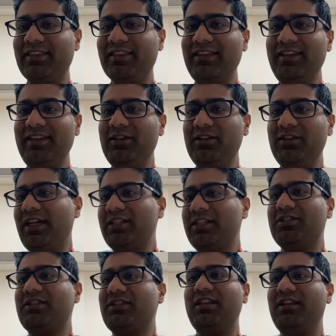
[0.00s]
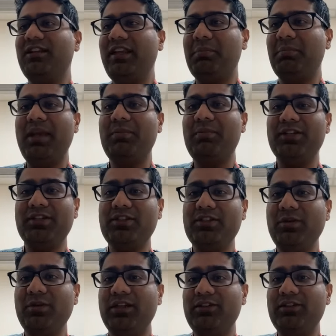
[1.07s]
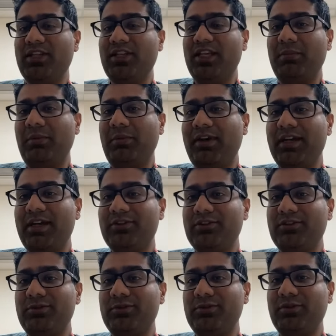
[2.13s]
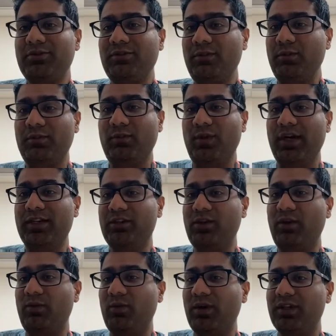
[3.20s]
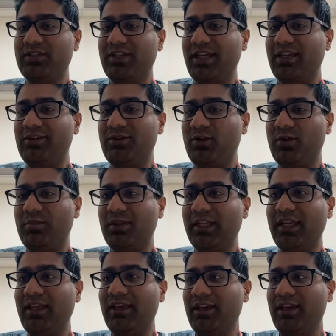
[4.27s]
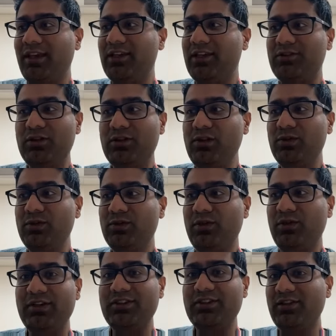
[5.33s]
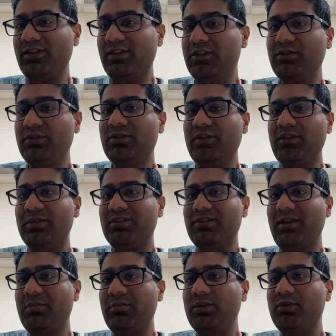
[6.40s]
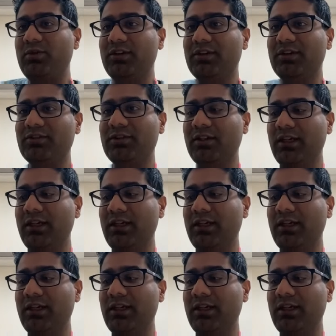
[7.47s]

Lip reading: you're not just going to like be able to do it. You're taking providers who, one, don't work together normally, and two, don't necessarily do some of the same maneuvers.